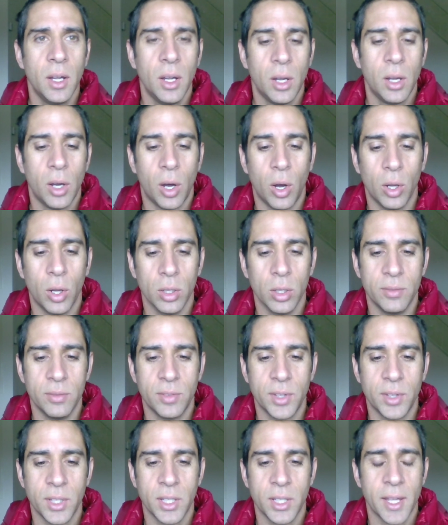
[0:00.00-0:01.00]
all
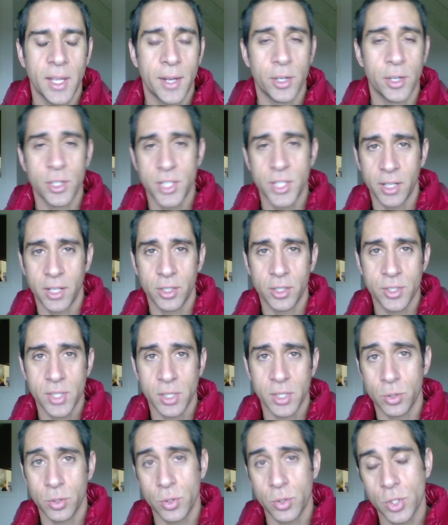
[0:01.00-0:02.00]
of the entertainers
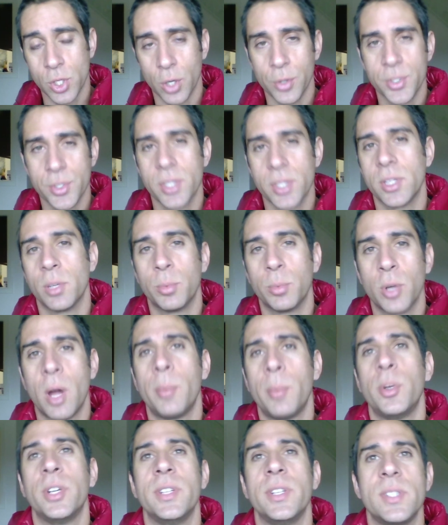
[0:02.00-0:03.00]
that do shows at their
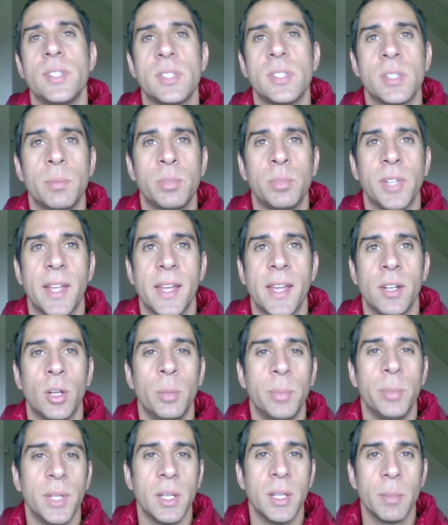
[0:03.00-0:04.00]
properties to plan on
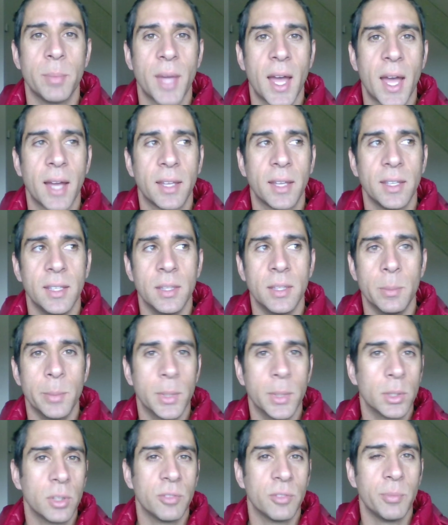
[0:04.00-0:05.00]
being back in the
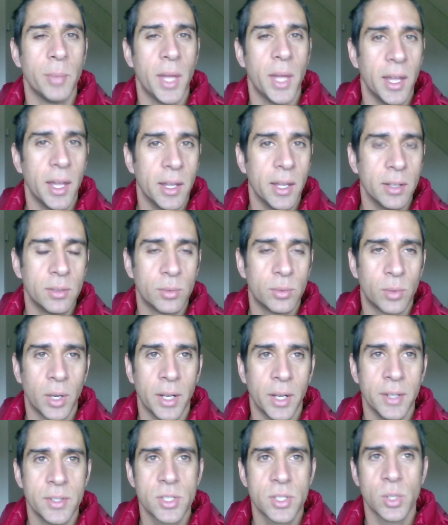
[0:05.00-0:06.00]
middle of May,
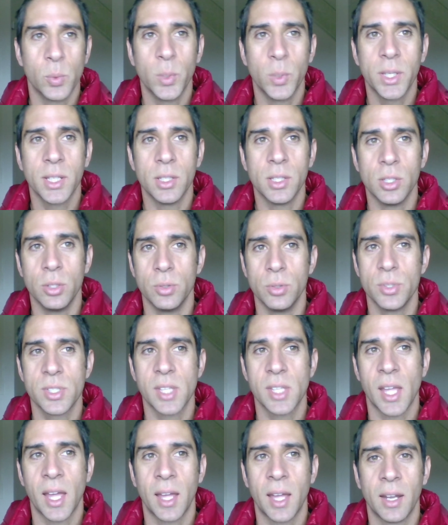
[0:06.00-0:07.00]
right? So we can use
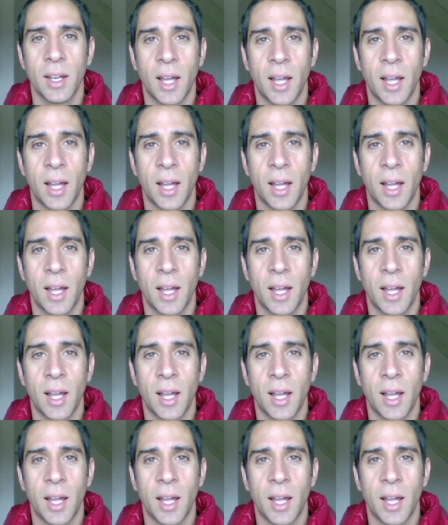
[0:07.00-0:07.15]
that.